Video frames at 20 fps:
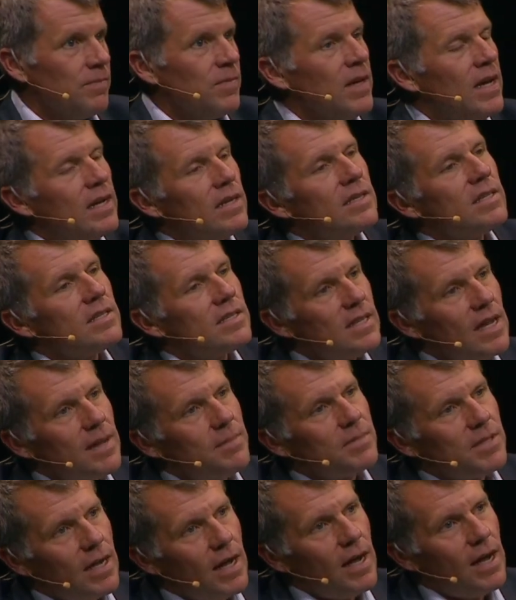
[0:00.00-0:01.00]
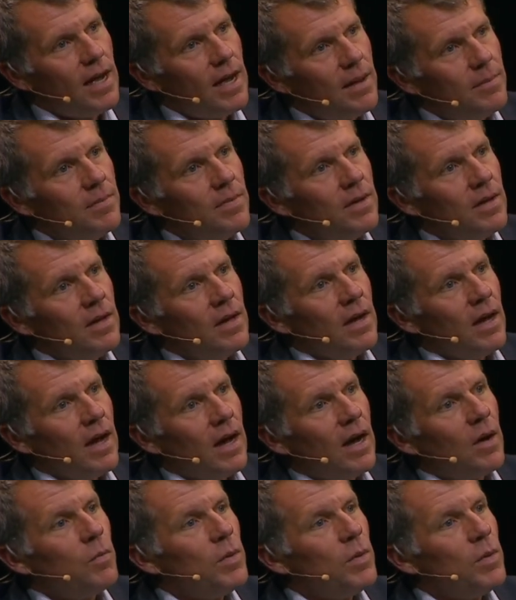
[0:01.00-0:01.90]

And at the same time, uh,